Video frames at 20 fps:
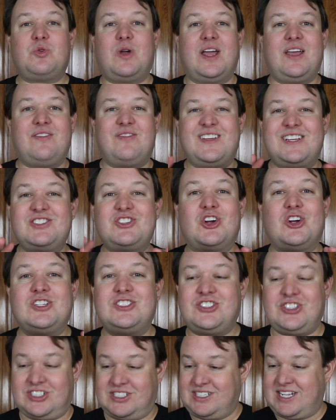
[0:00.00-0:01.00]
right, these
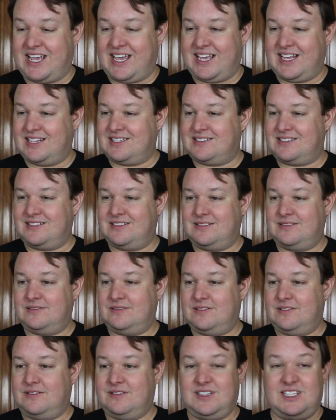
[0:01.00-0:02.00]
aren't just hands.
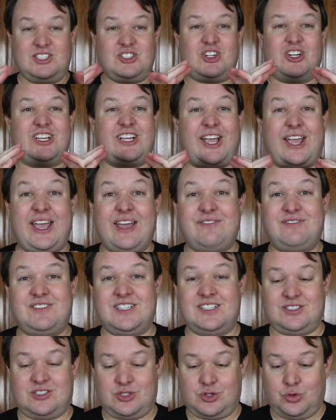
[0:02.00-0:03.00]
These are
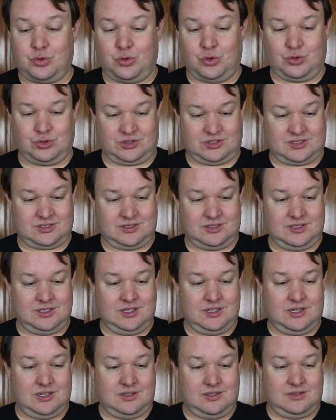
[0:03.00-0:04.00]
gifted tools,
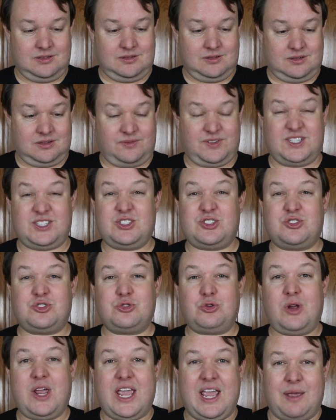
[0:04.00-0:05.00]

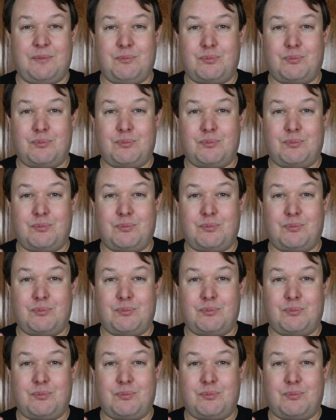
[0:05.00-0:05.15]
extreme